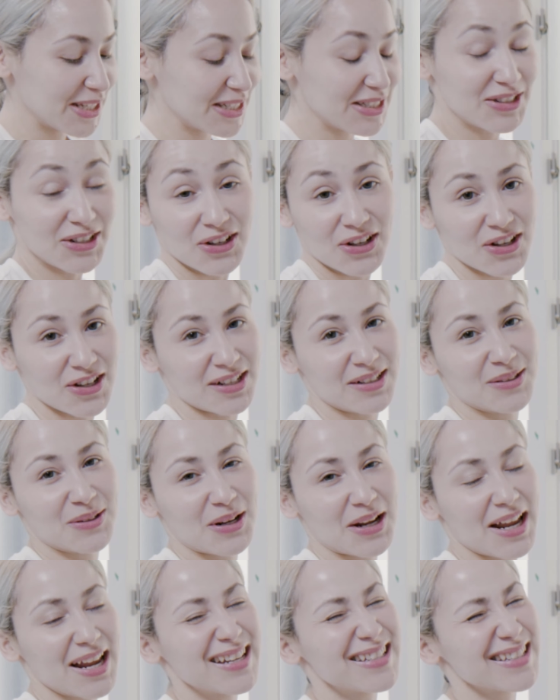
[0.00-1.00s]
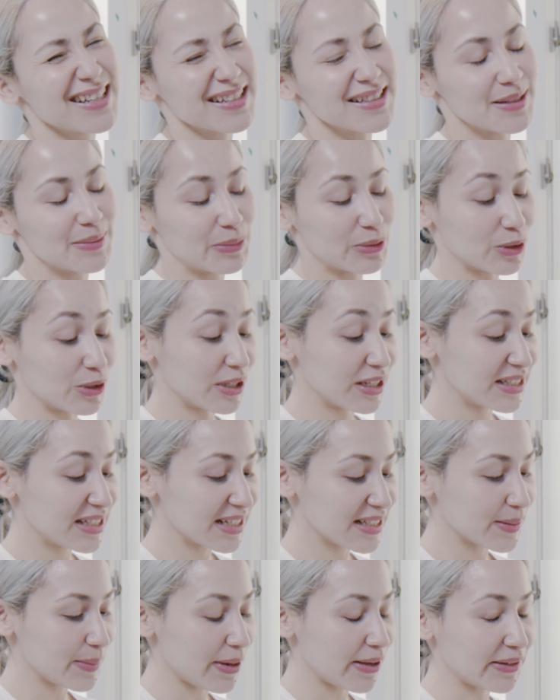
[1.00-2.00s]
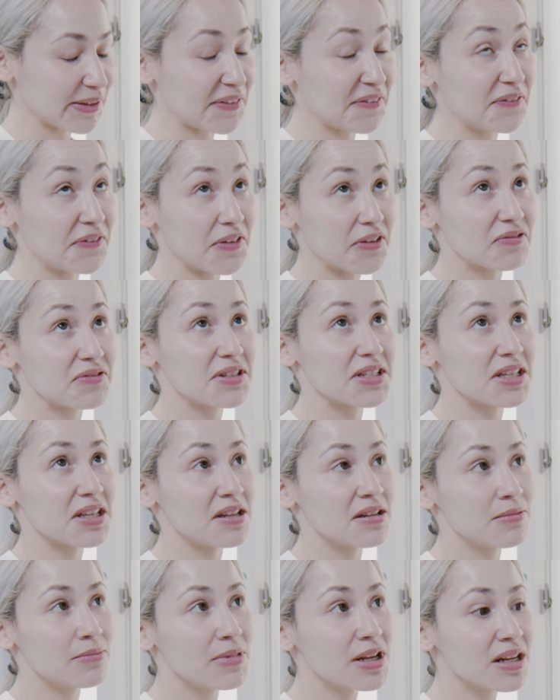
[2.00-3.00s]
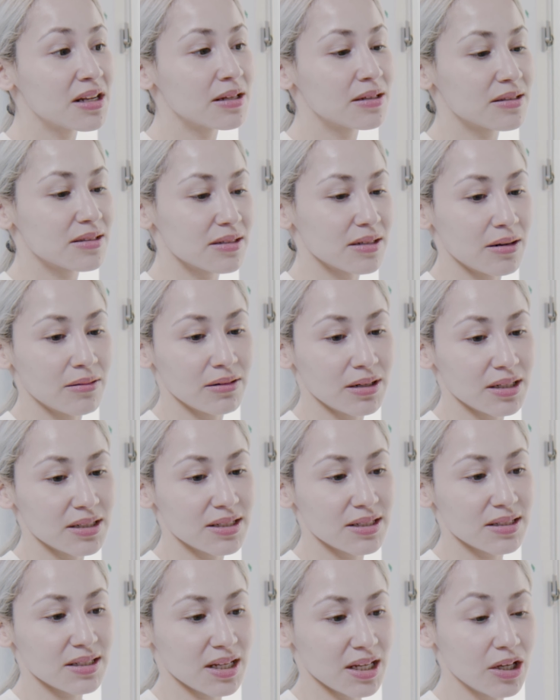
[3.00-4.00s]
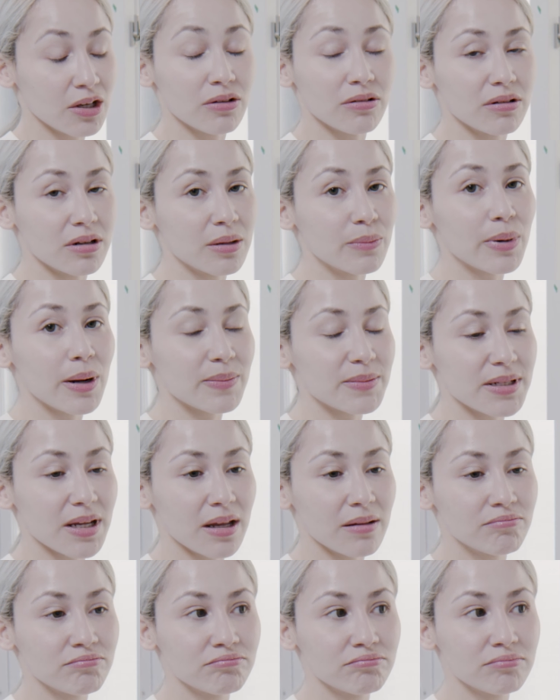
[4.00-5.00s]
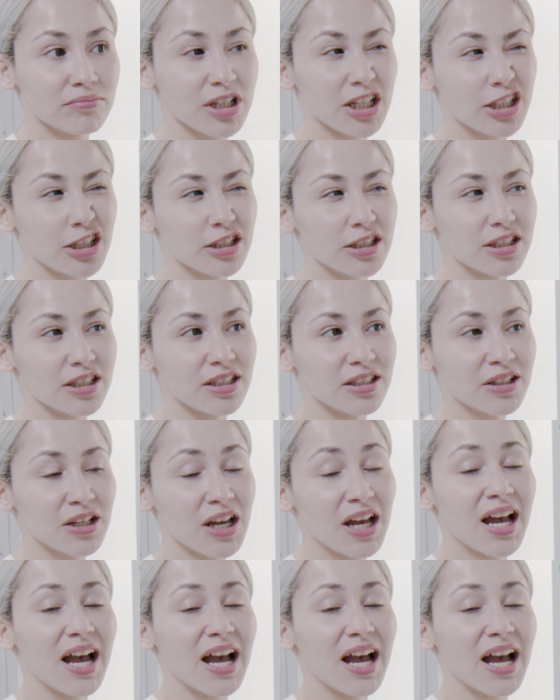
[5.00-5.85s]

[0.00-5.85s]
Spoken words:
Done. It's that simple. It takes about like 15 minutes, I would like to say, including prep time and cooking.